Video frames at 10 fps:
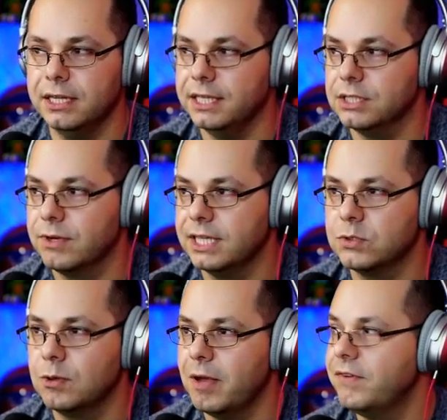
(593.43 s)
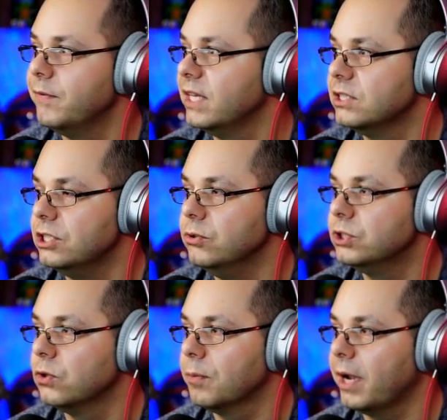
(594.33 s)
these, right? That's one of my favorite things to do,
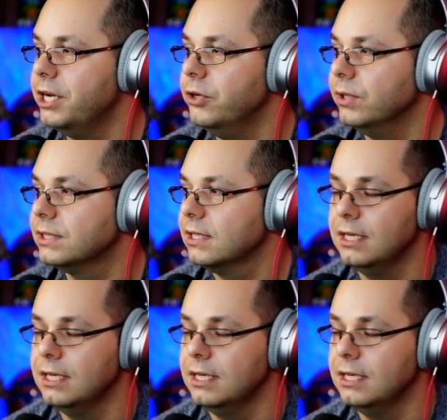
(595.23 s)
sort by newest.